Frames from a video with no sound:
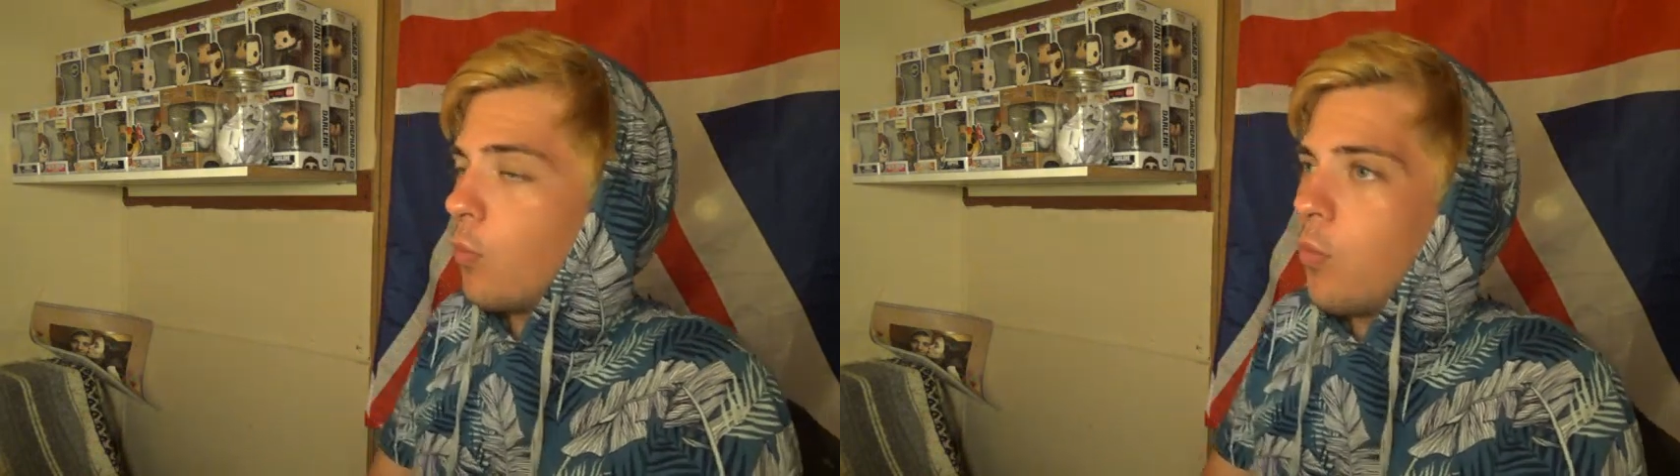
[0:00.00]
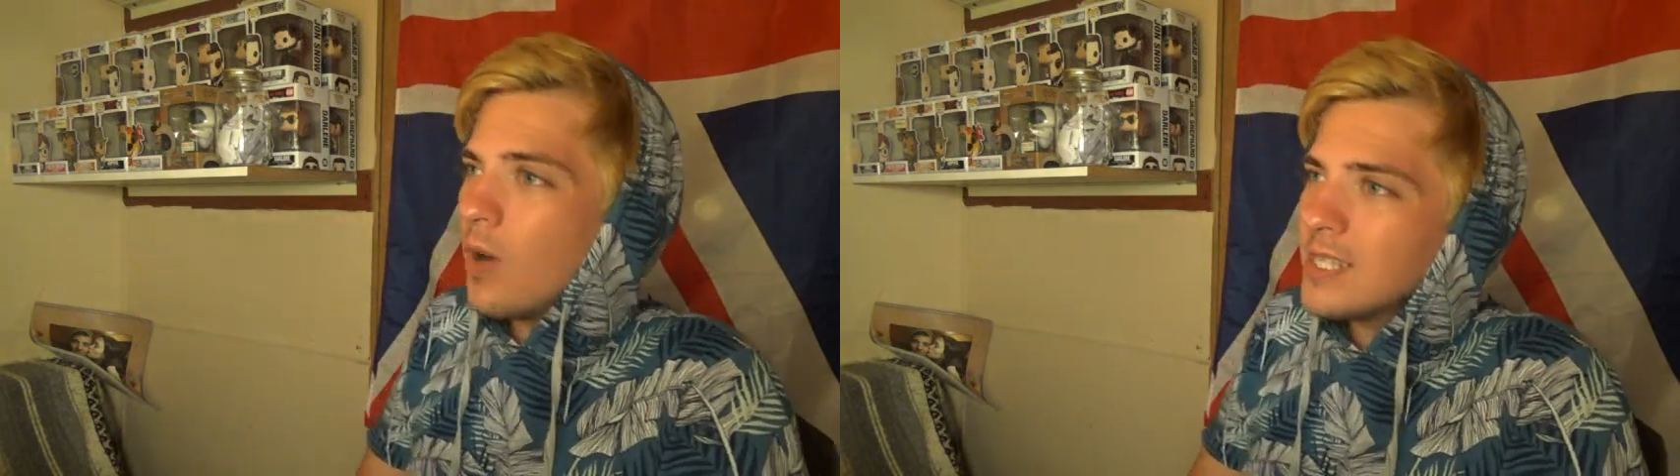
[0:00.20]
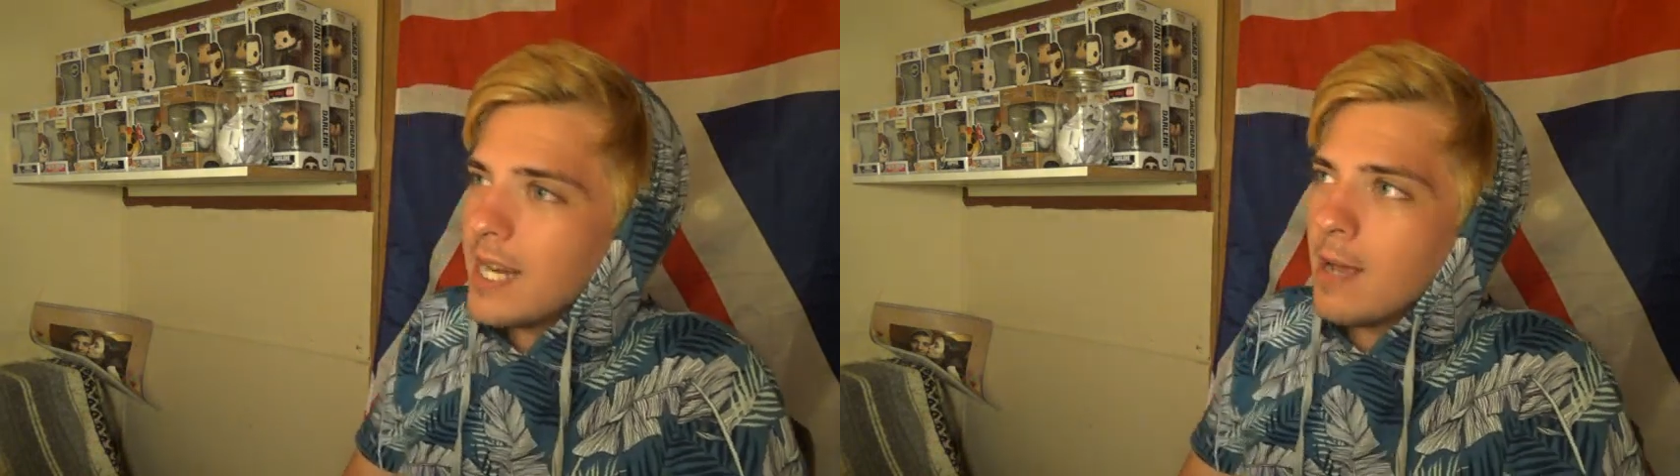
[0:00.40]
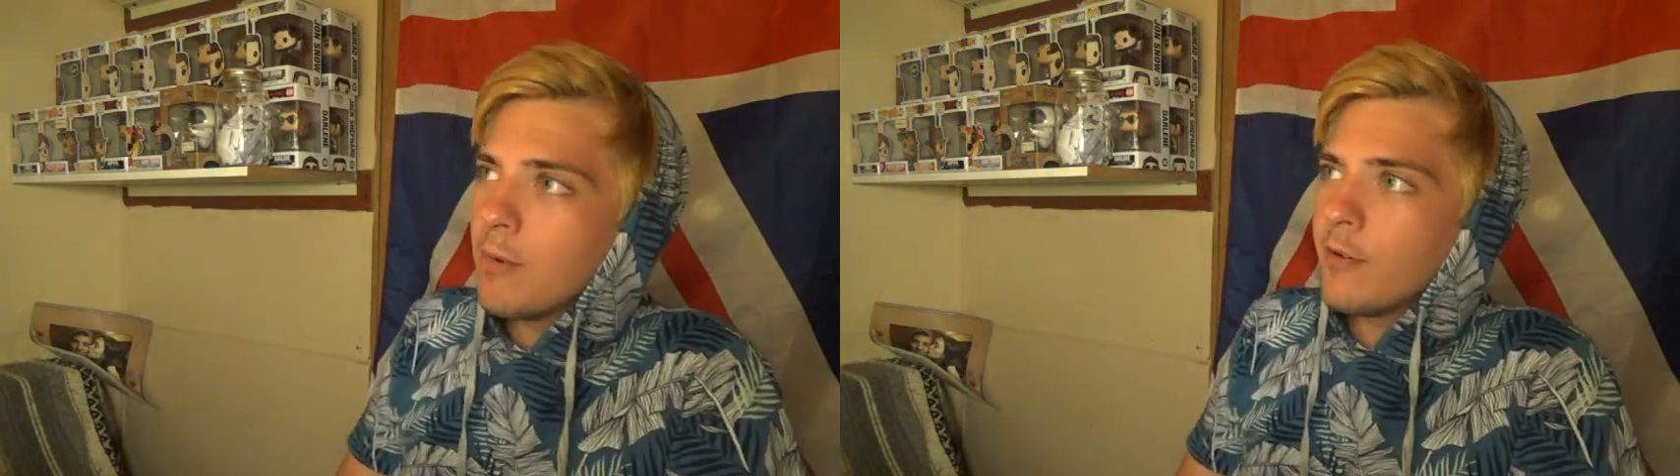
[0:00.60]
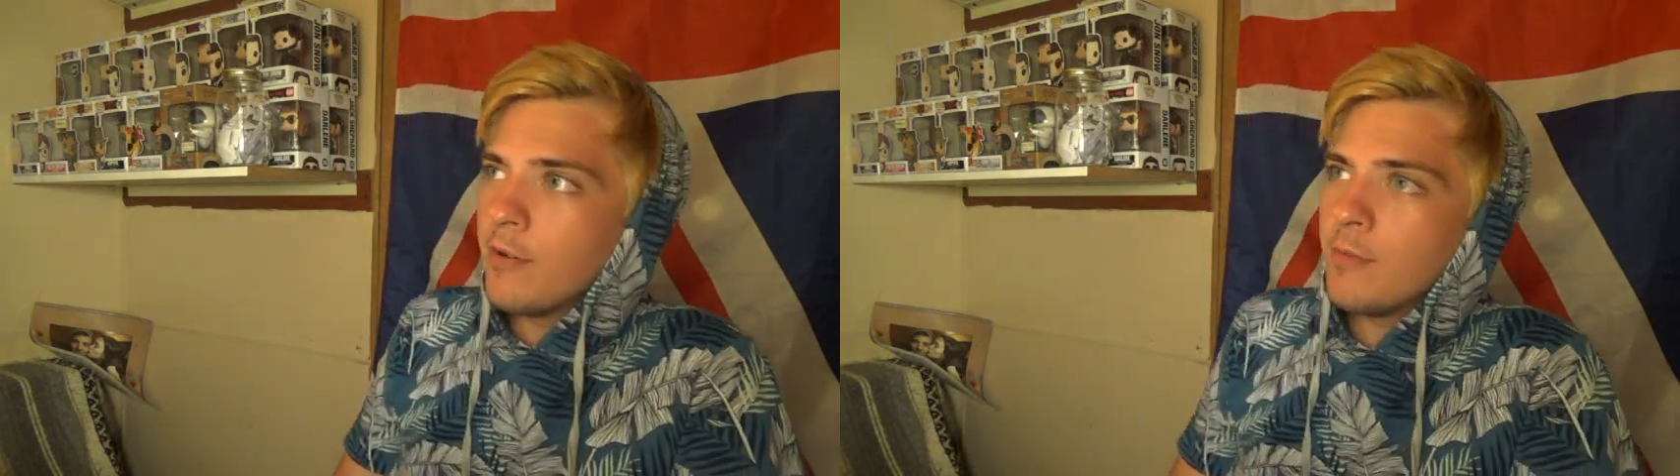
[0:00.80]
Wasn't
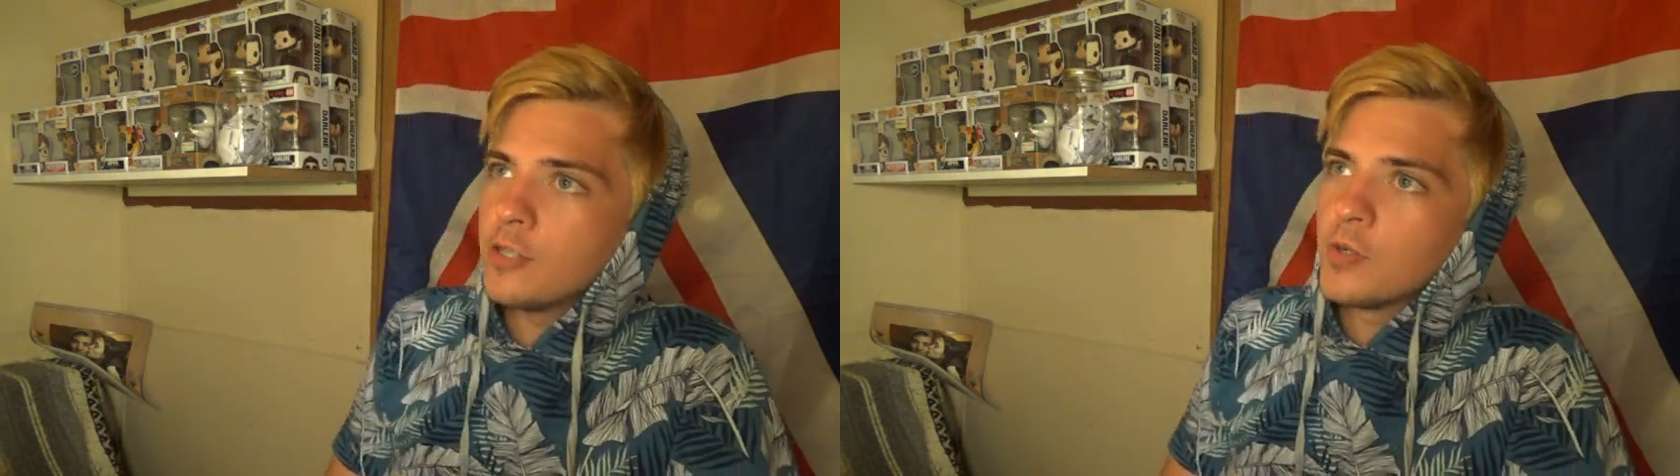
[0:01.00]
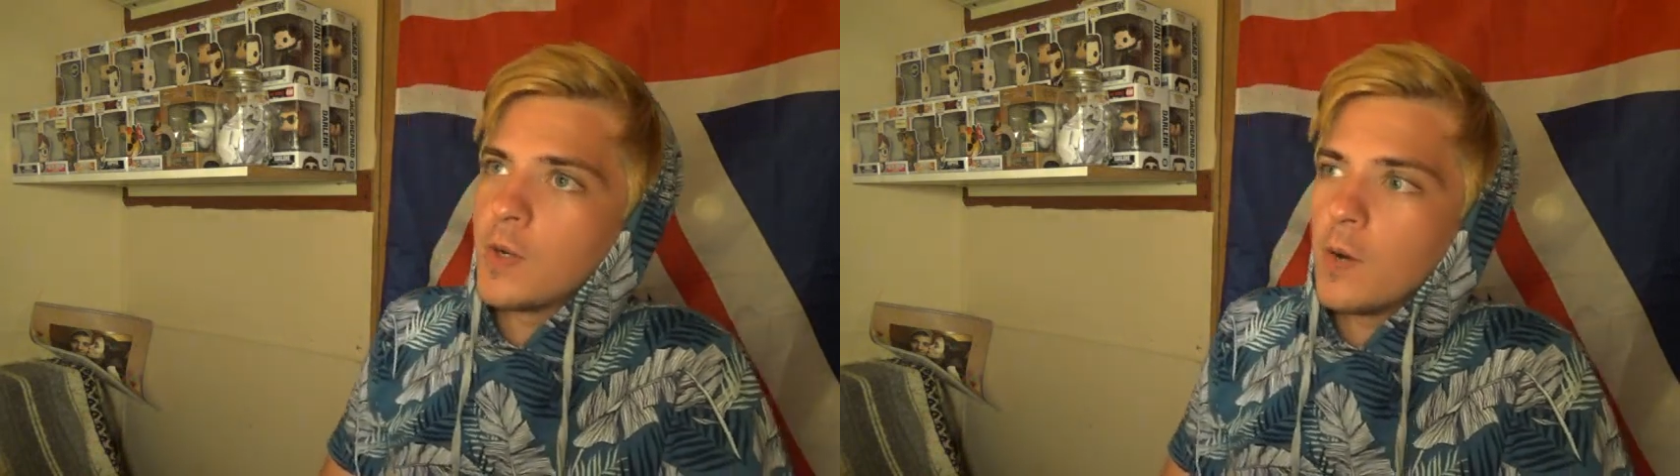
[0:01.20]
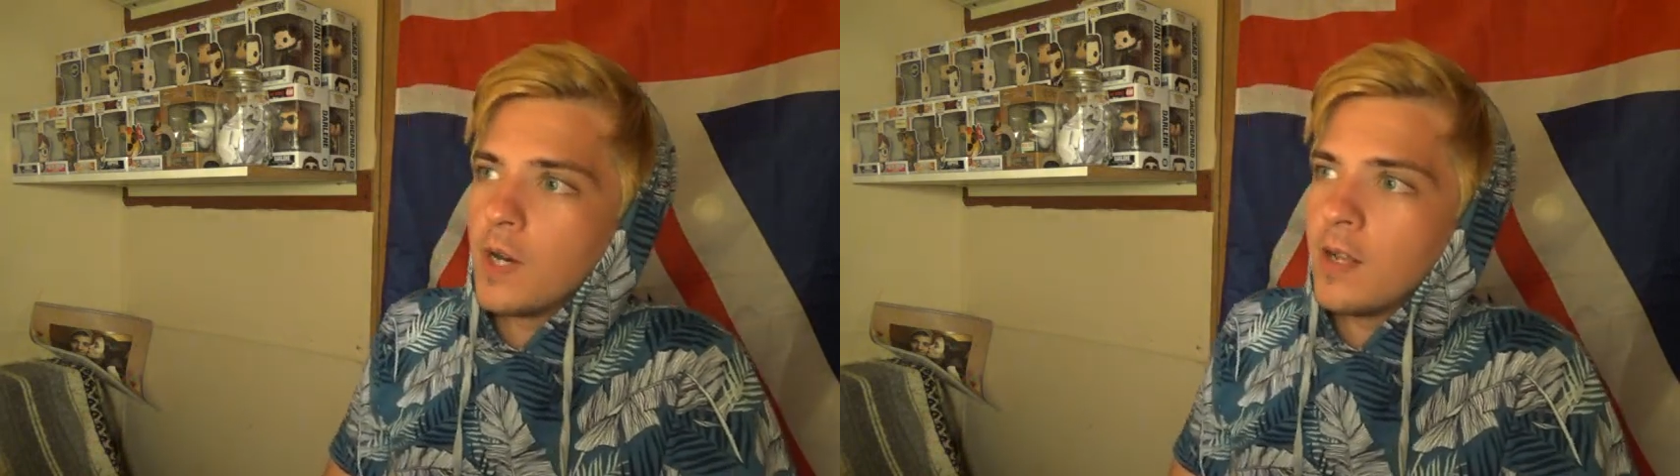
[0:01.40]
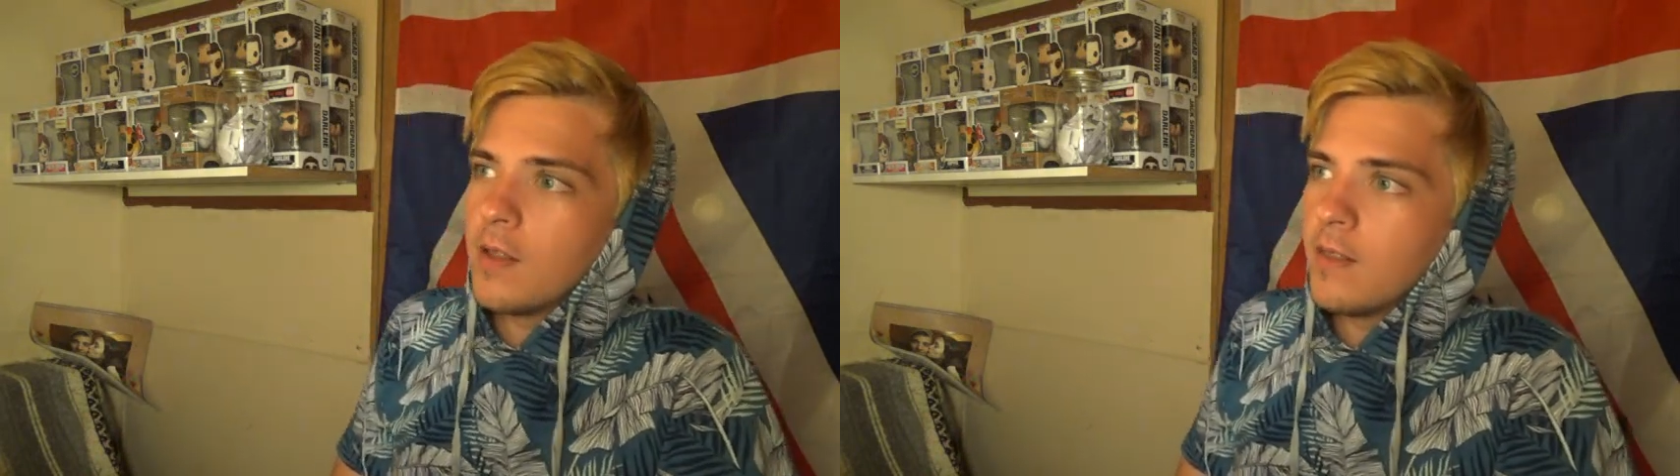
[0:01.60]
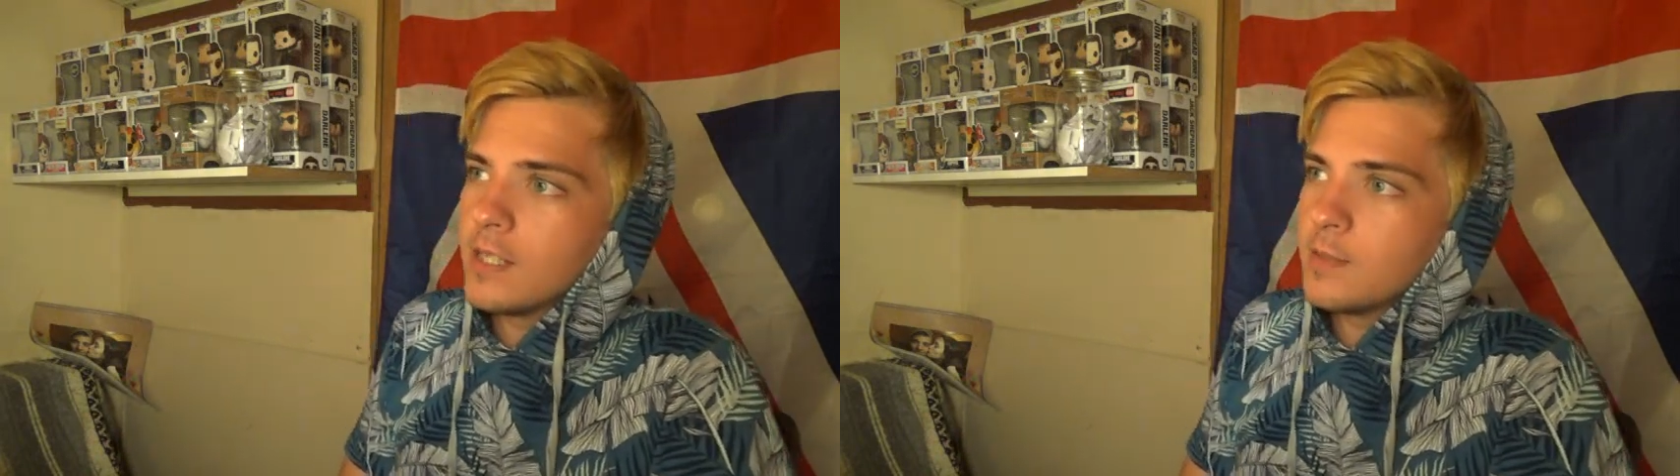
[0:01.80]
able to do much
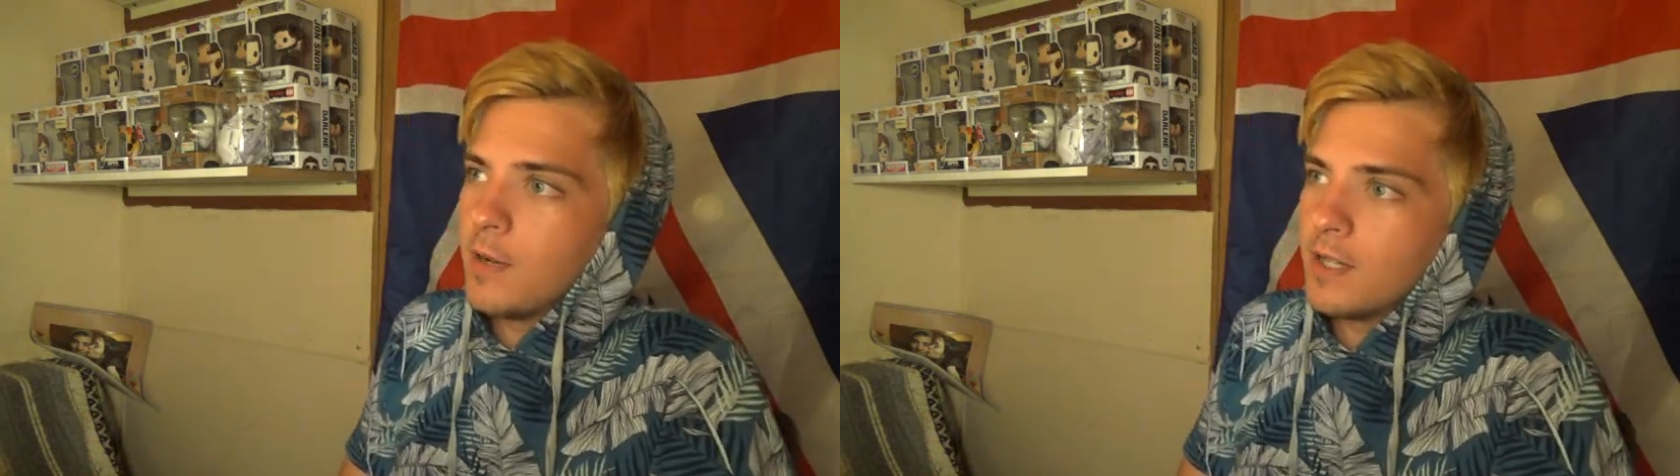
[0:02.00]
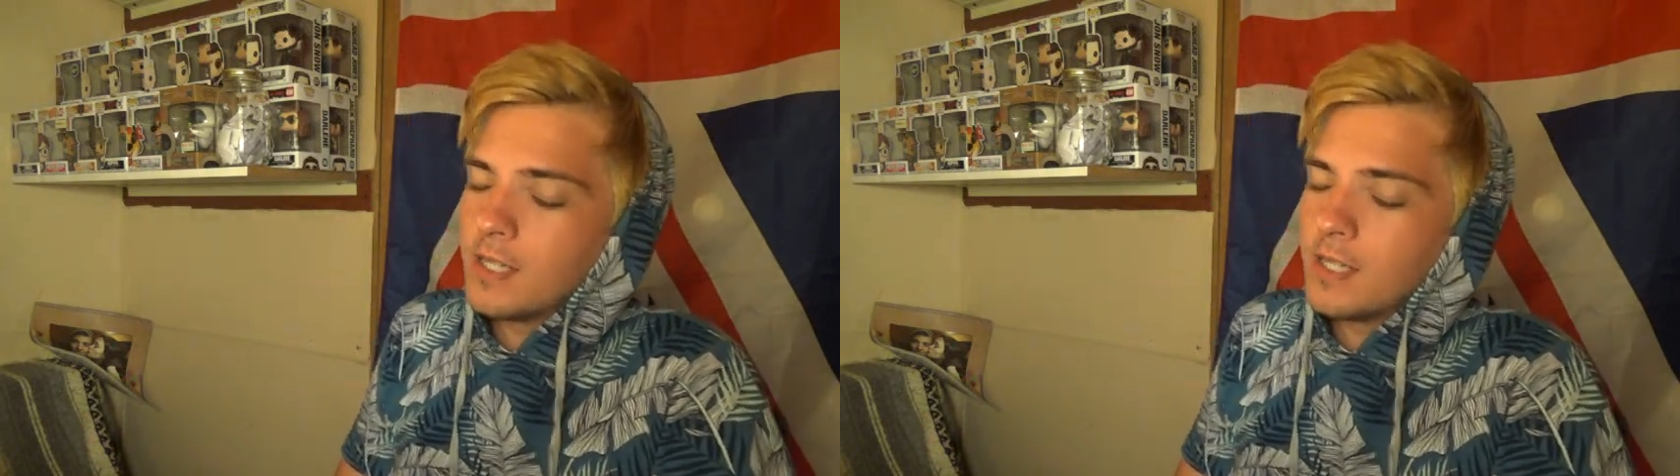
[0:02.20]
recording this month.